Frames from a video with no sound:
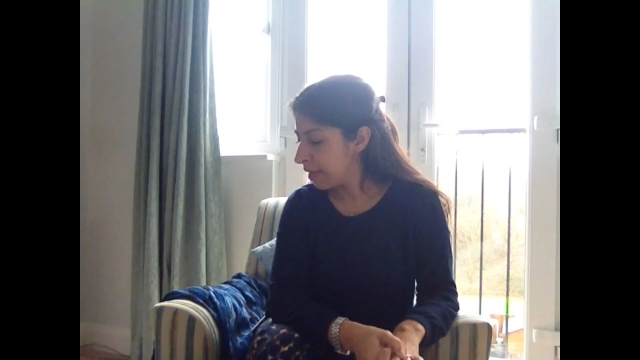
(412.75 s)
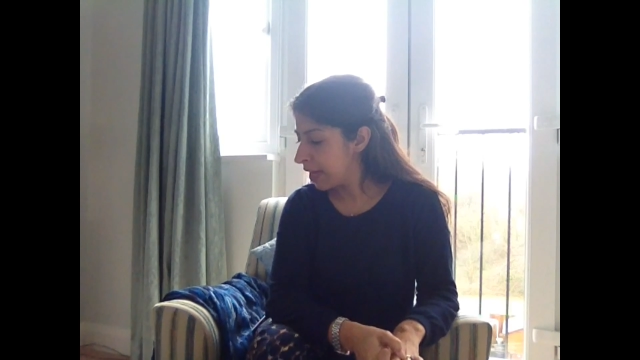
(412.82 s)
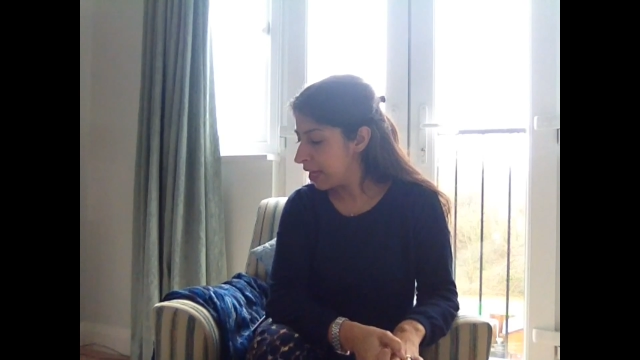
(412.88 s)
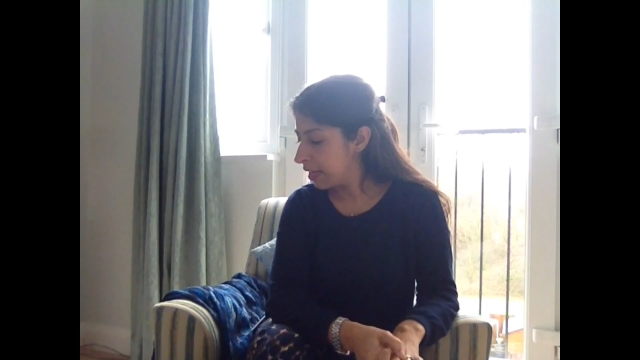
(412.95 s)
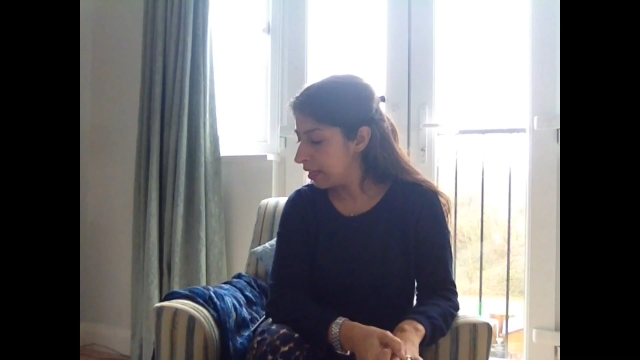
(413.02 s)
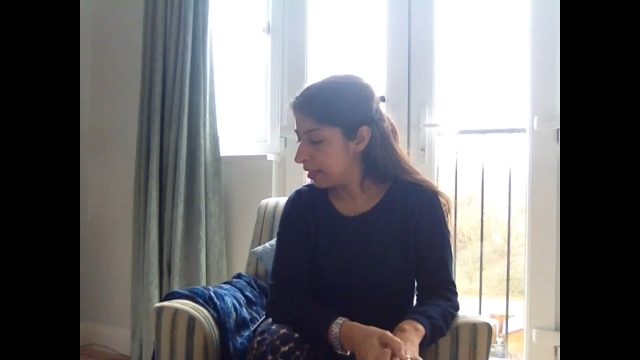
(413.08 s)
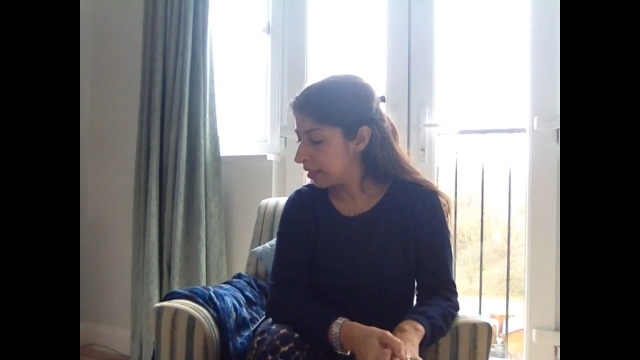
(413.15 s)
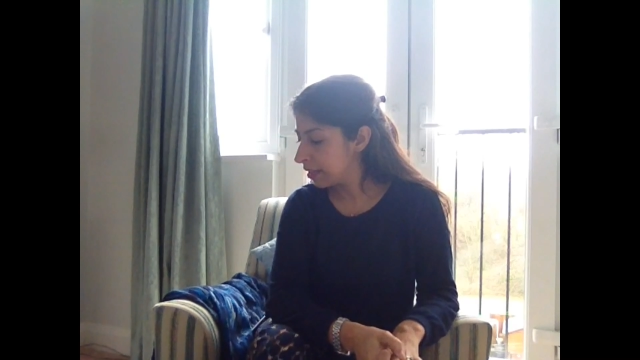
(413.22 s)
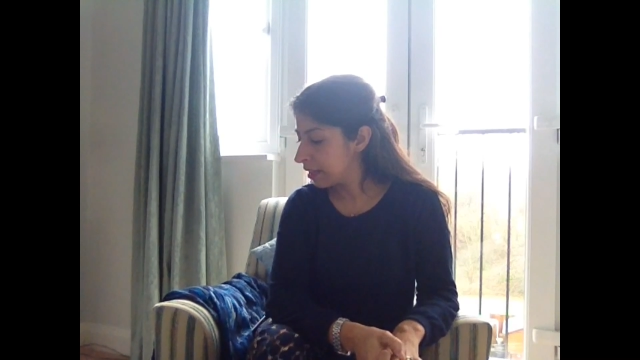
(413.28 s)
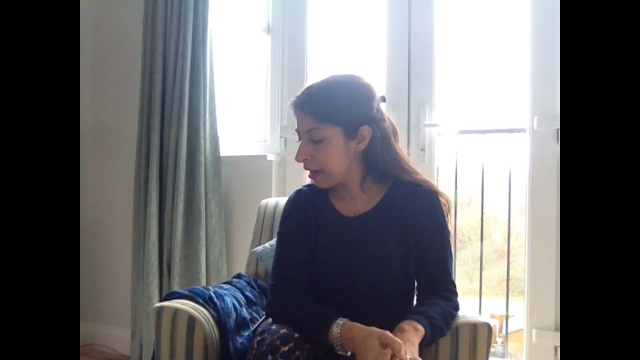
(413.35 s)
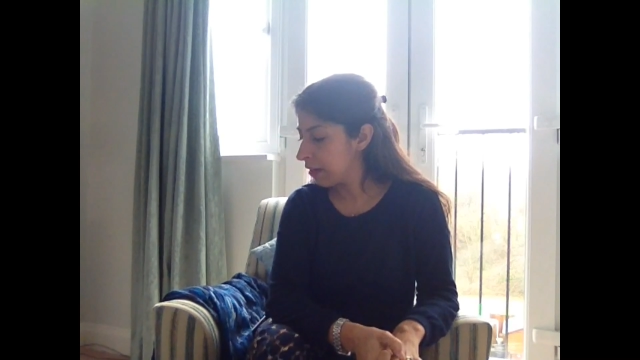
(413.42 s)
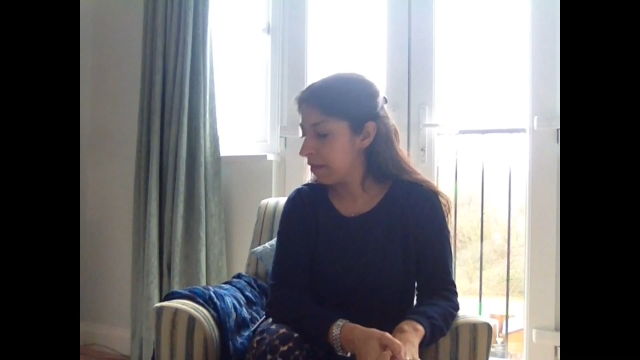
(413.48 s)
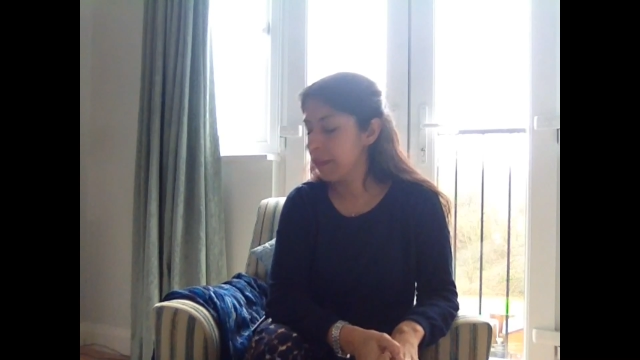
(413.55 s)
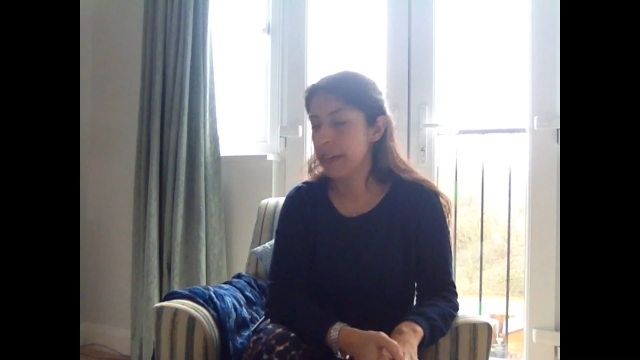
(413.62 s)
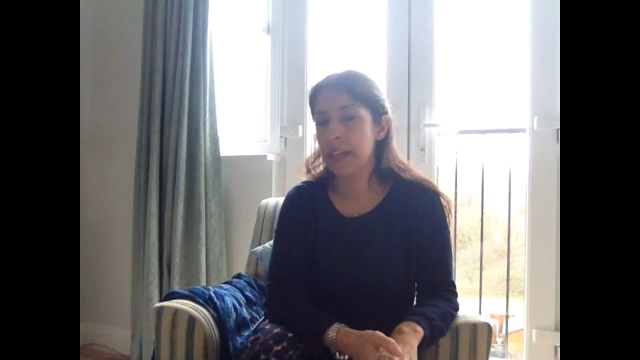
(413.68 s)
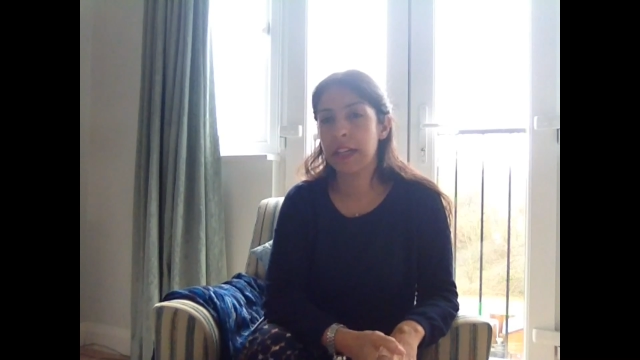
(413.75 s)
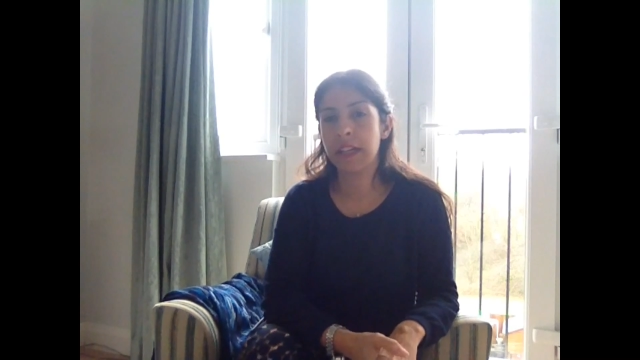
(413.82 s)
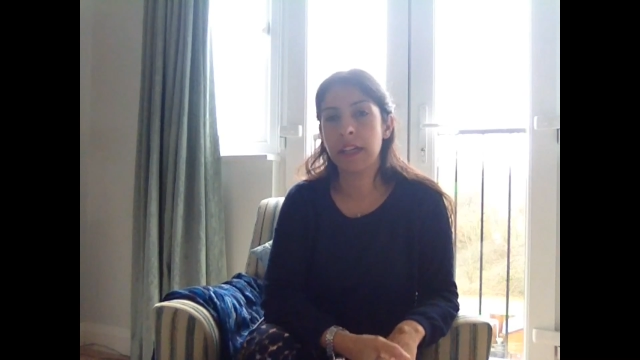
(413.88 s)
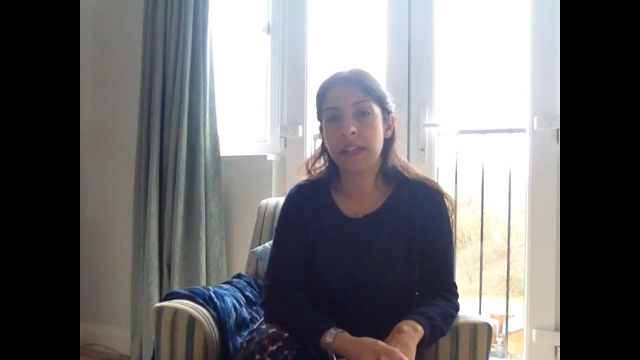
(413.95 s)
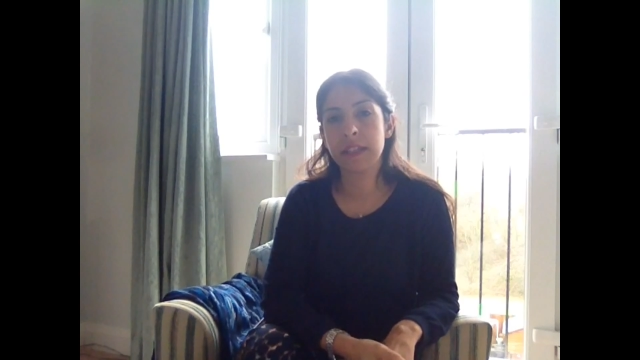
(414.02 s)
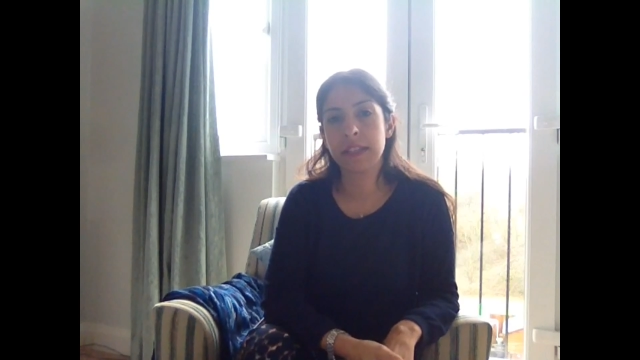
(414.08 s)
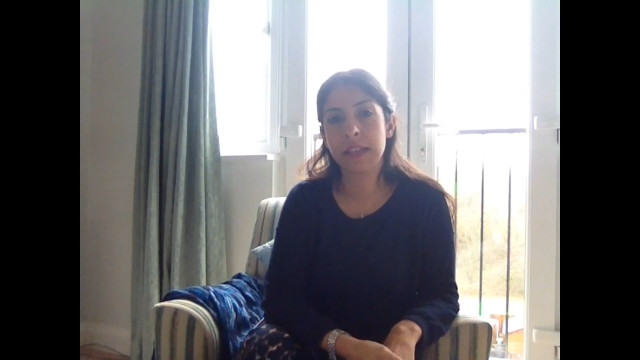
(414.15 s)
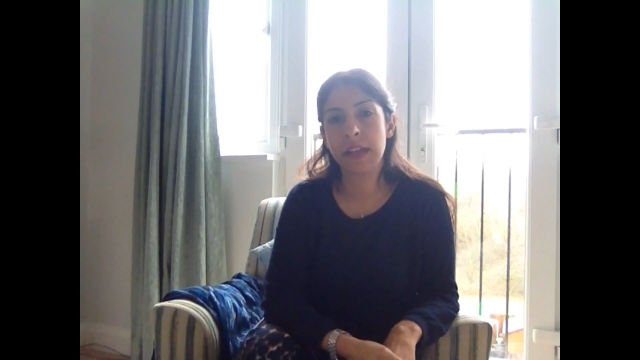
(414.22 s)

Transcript: main stuff for getting us